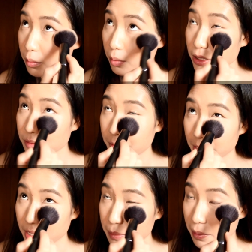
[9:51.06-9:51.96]
What's
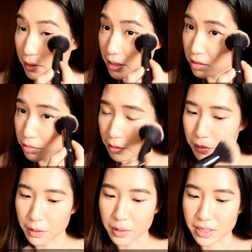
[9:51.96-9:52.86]
funny about this
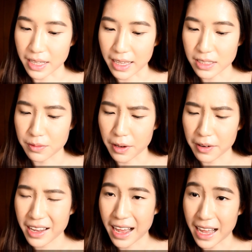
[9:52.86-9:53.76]
review is that it's
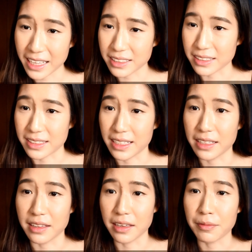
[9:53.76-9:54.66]
very hard to
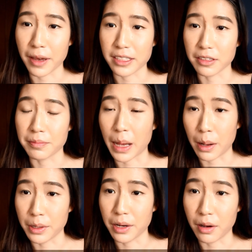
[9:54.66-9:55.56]
see the effects of
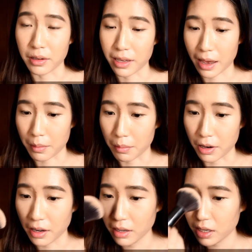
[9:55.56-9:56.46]
powder on
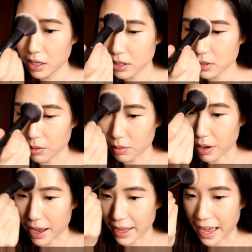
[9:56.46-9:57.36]
camera. So
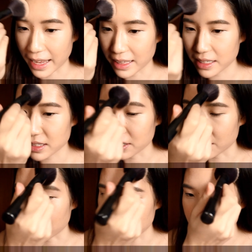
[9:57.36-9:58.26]
I highly
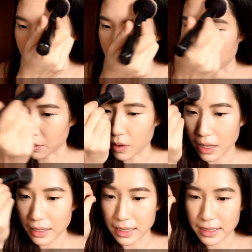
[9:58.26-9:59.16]
suggest, if you
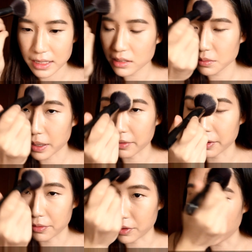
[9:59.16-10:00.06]
listen to my
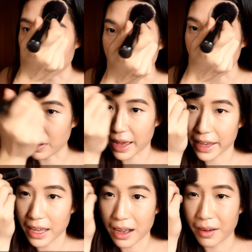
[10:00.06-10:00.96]
review and you
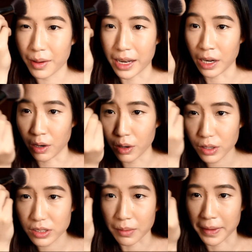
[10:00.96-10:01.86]
like how it
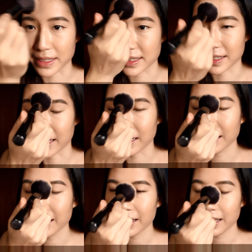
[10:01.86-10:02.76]
looks on my skin,
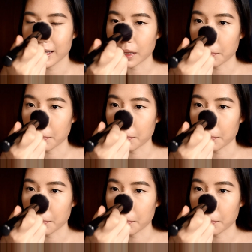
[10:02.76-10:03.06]
then